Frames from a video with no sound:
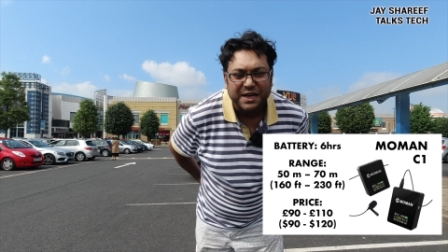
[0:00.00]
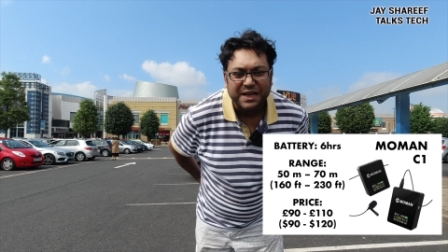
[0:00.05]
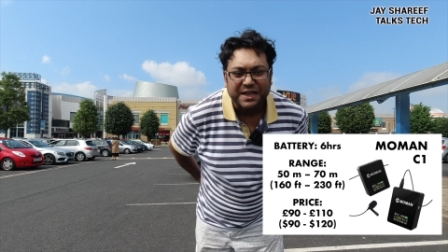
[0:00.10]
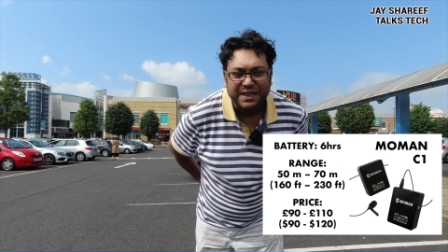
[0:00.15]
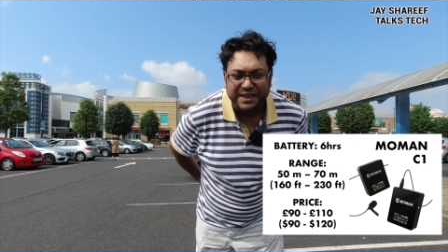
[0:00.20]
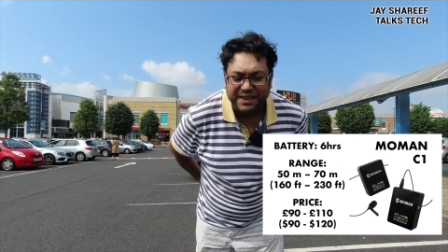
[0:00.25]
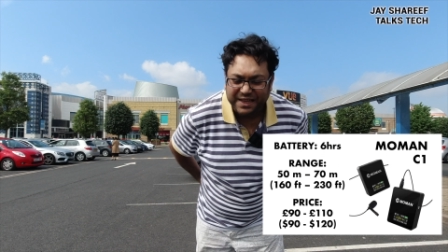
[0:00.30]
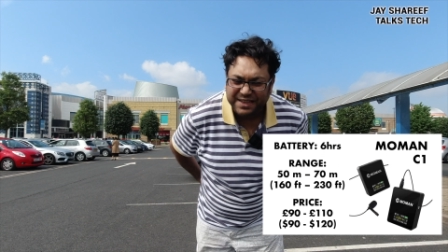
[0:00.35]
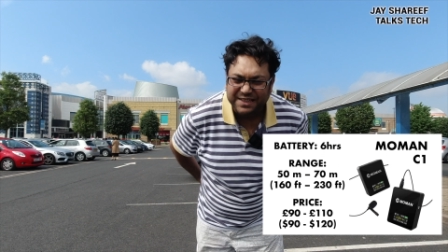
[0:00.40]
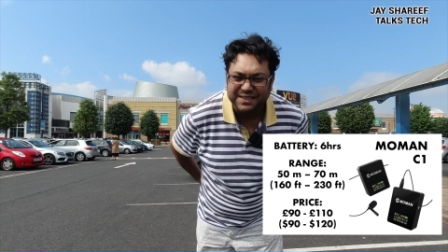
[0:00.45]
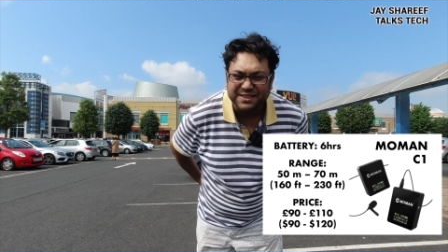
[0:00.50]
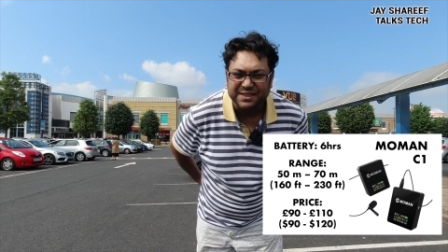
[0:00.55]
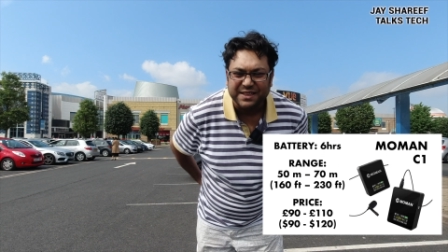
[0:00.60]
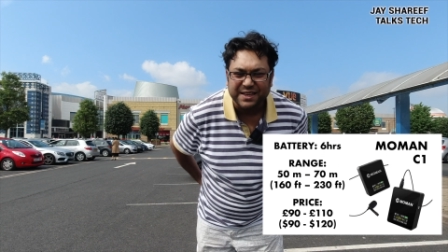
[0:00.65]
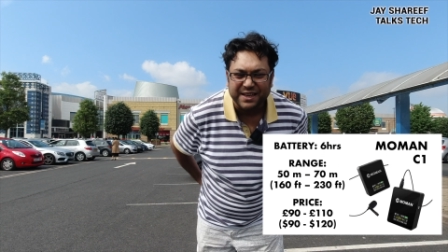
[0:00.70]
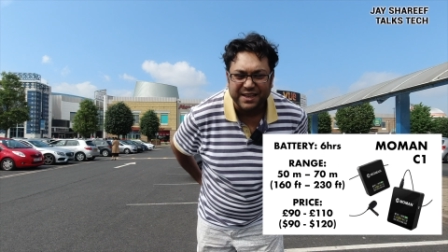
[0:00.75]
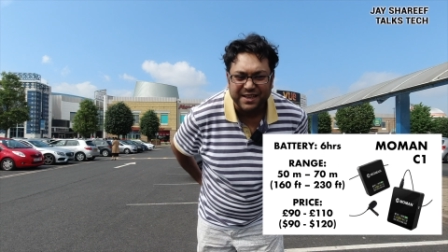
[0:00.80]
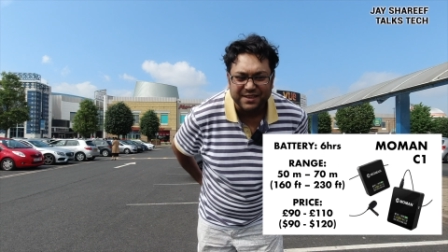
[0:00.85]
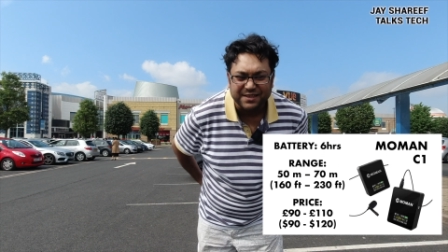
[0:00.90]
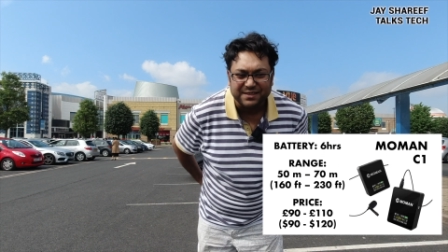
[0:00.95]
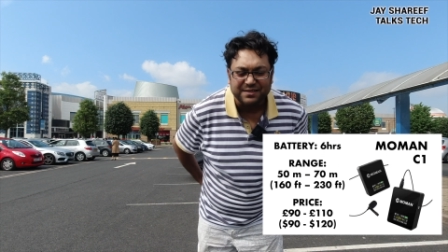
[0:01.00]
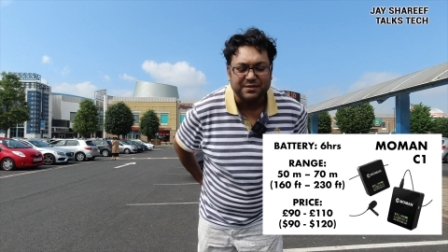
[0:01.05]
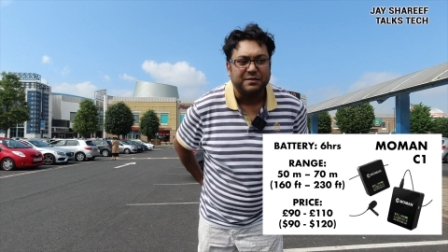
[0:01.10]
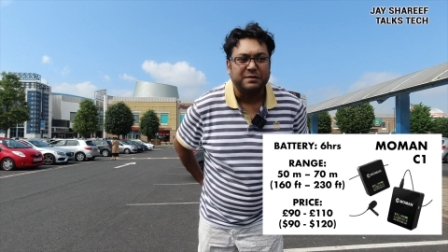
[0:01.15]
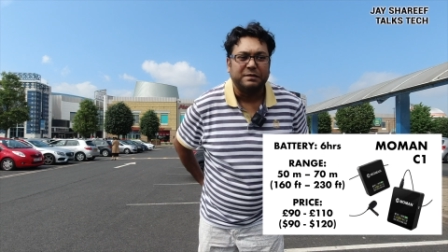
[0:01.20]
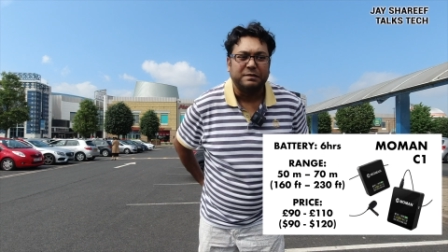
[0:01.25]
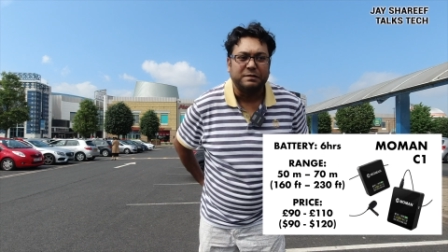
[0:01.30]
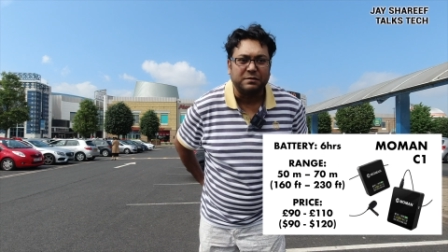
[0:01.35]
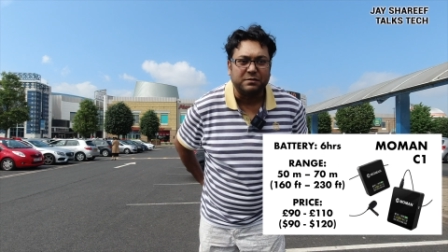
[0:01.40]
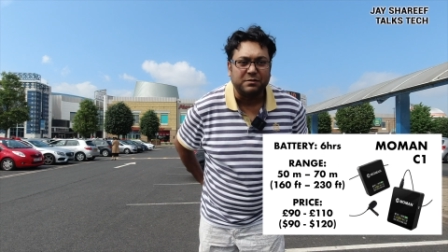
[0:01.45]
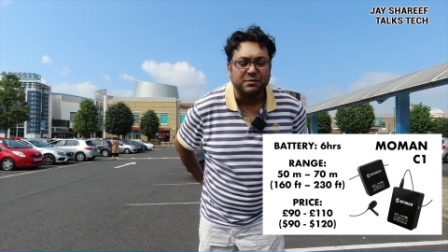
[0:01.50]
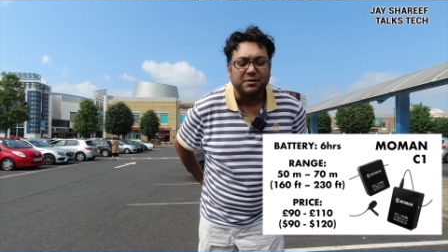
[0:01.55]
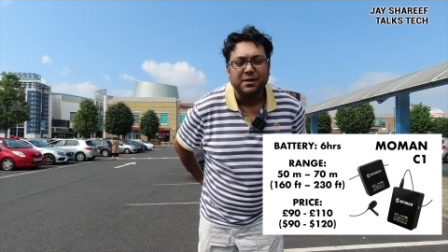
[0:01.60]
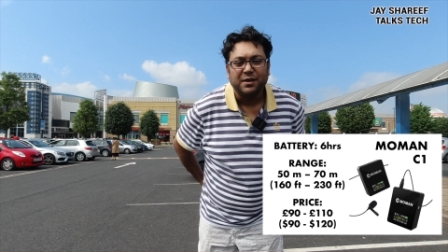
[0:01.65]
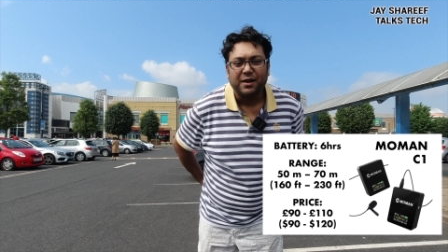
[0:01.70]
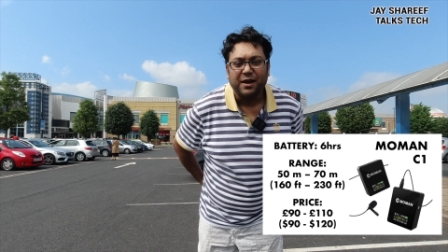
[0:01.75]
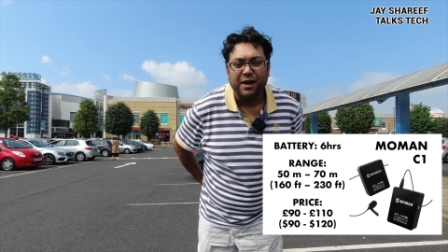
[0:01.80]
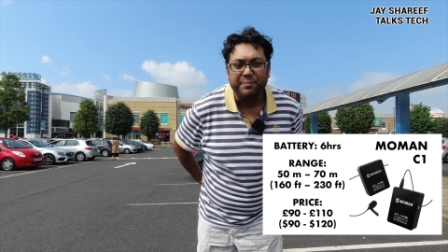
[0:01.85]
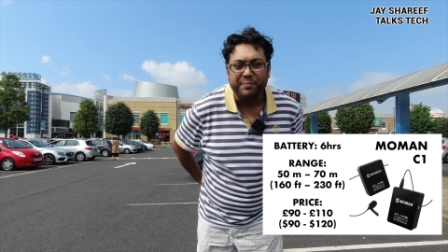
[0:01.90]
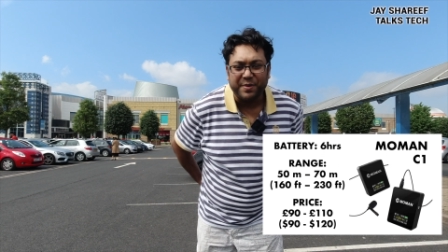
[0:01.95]
This is
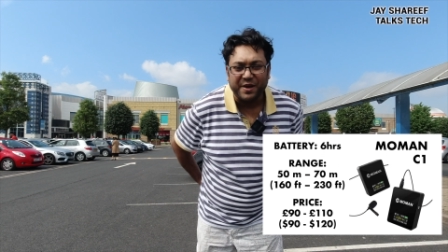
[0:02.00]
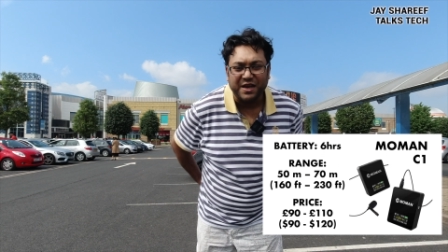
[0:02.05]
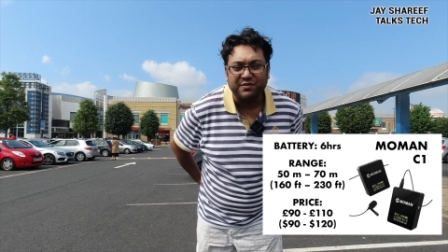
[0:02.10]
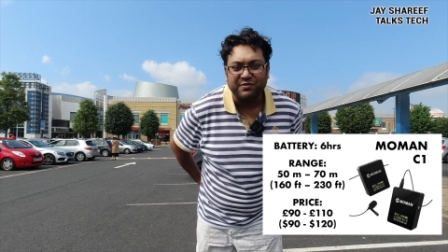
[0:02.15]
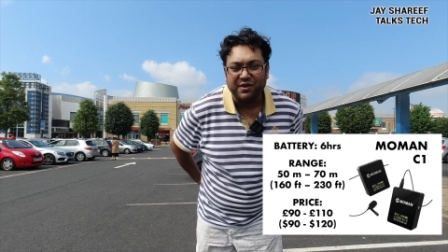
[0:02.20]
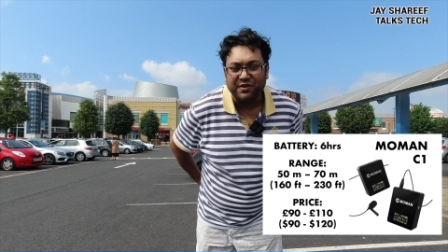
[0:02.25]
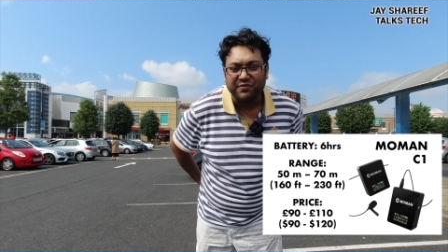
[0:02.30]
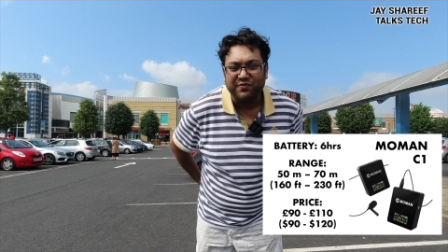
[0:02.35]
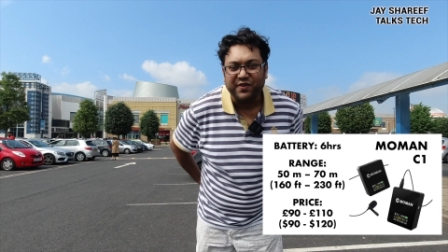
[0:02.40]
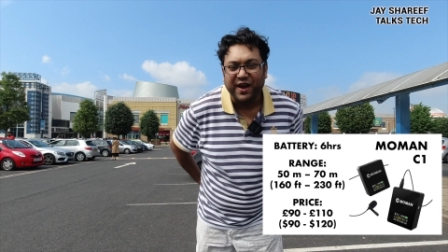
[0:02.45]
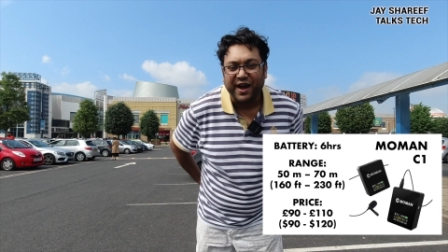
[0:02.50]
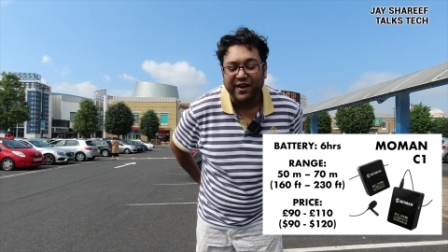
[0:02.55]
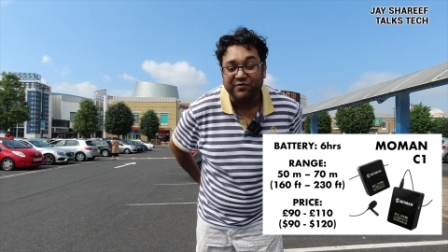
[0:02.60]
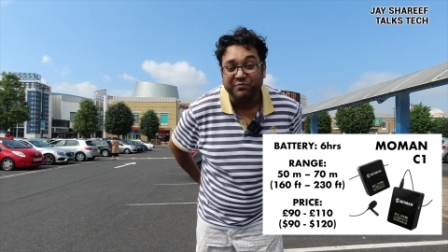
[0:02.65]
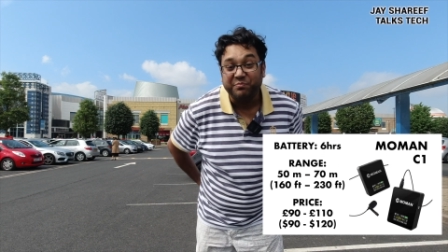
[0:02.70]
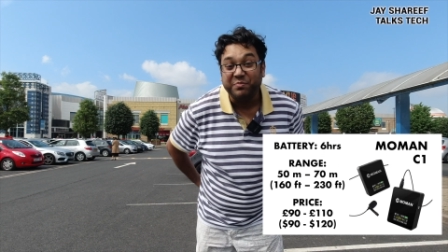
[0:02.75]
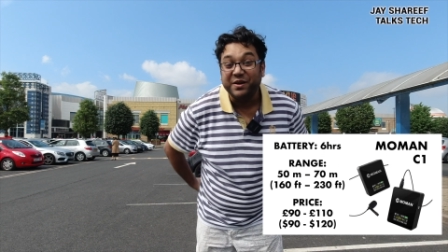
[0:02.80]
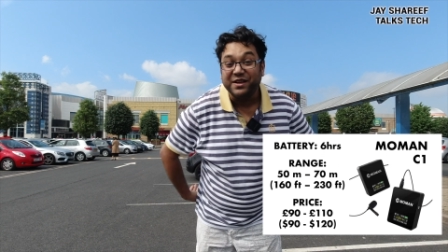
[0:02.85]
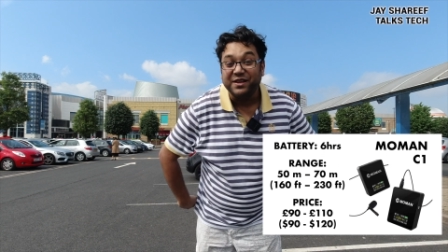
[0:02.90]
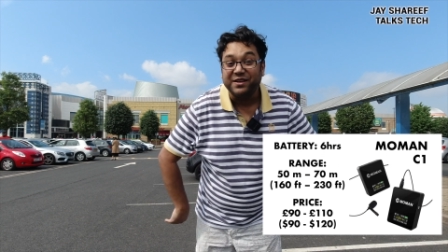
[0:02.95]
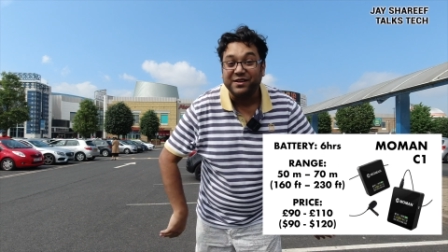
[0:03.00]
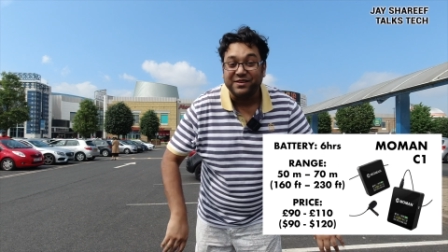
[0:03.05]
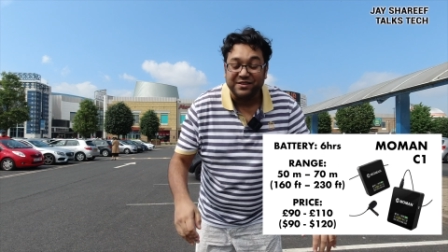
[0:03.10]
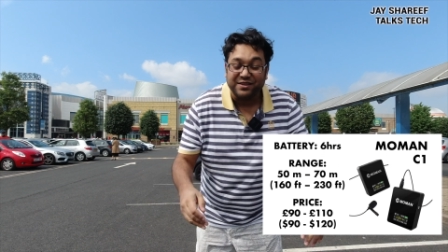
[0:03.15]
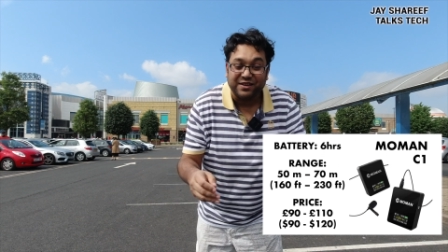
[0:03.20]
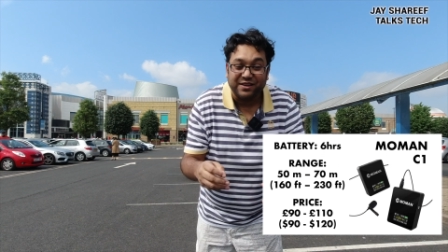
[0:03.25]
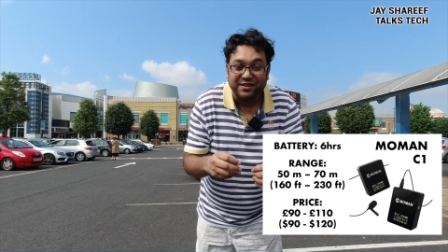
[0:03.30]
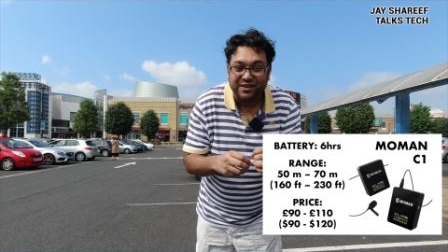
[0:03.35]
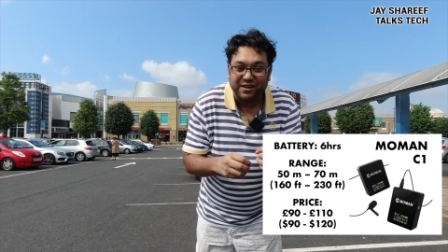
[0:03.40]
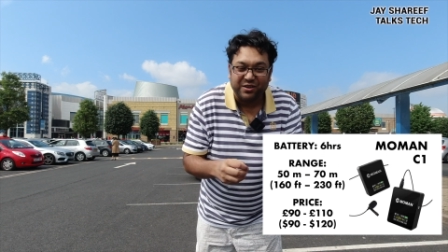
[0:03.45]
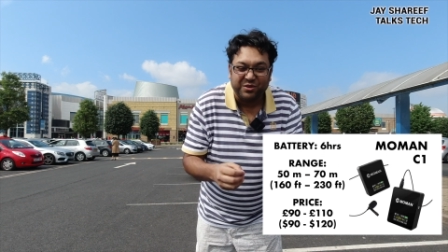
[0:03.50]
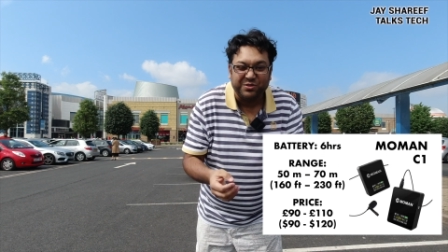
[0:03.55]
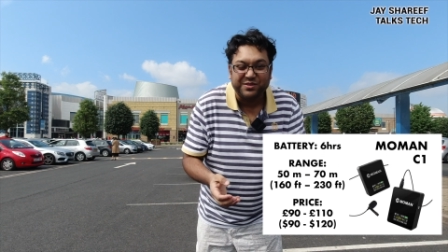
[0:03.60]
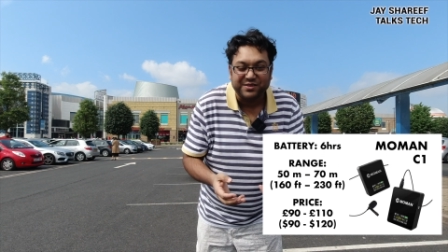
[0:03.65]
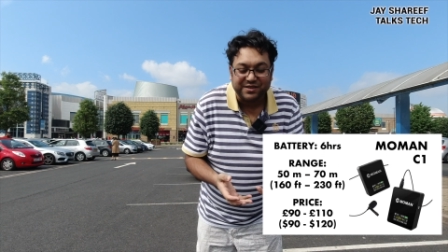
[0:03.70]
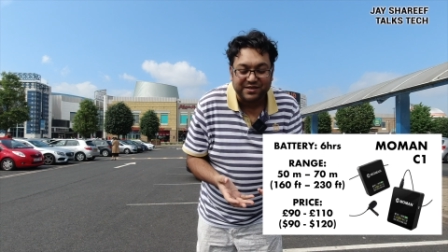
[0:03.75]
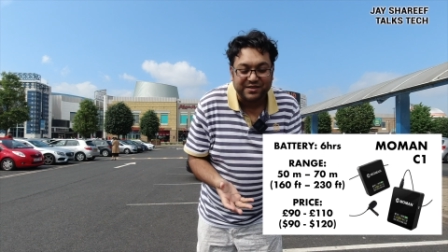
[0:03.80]
a bit of a faff, but you know,